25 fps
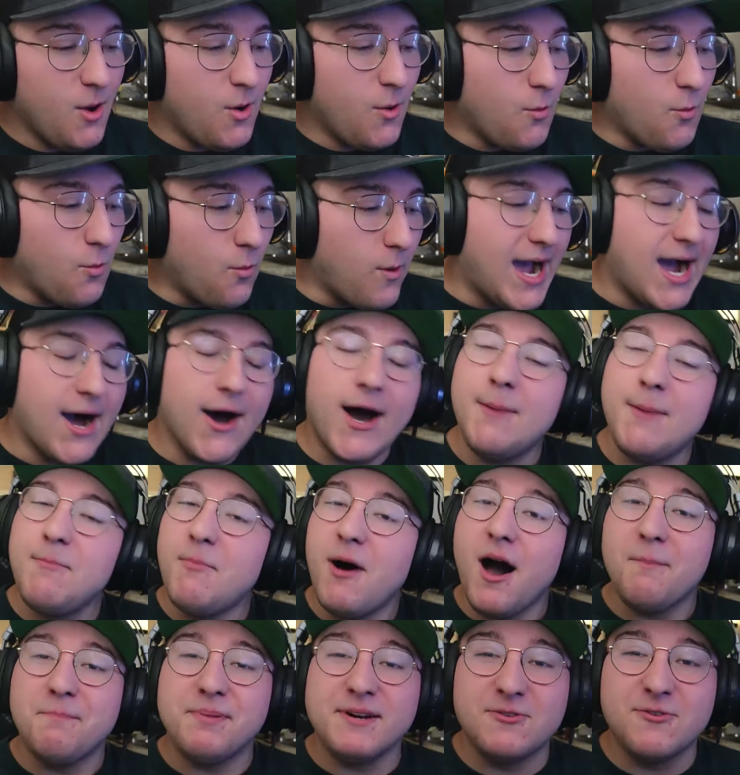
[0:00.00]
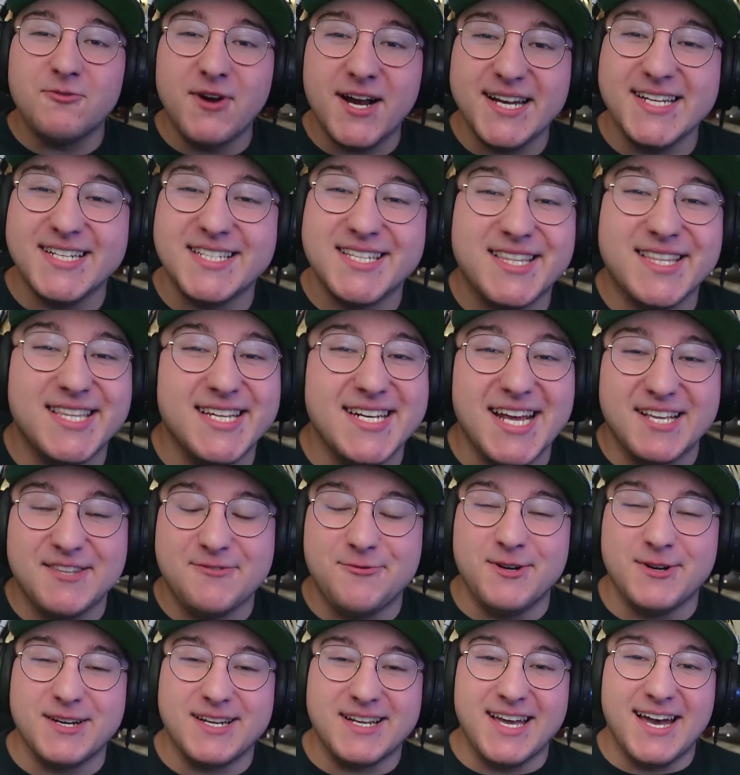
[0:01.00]
Wow, I'm hopping right into the next
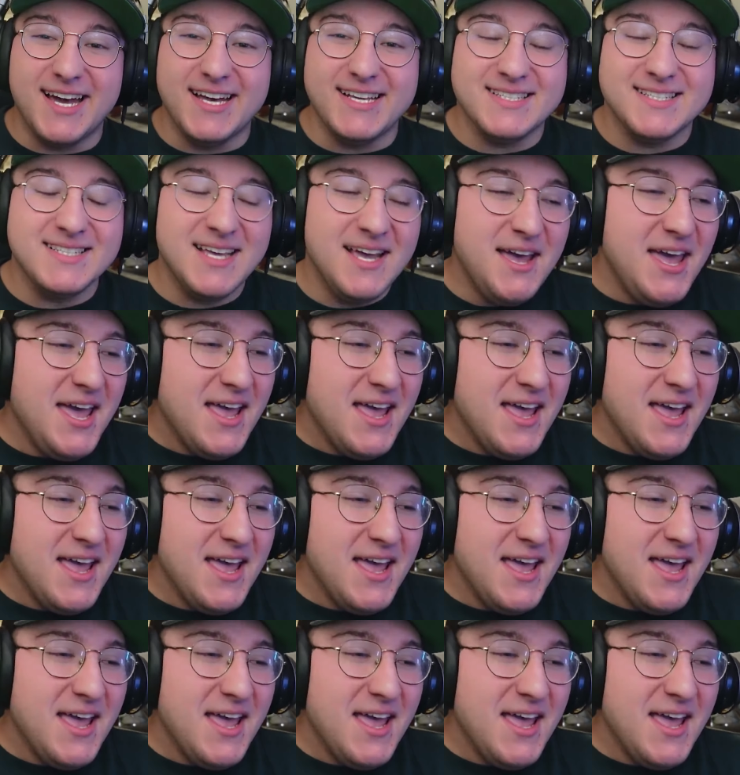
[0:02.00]
one, guys.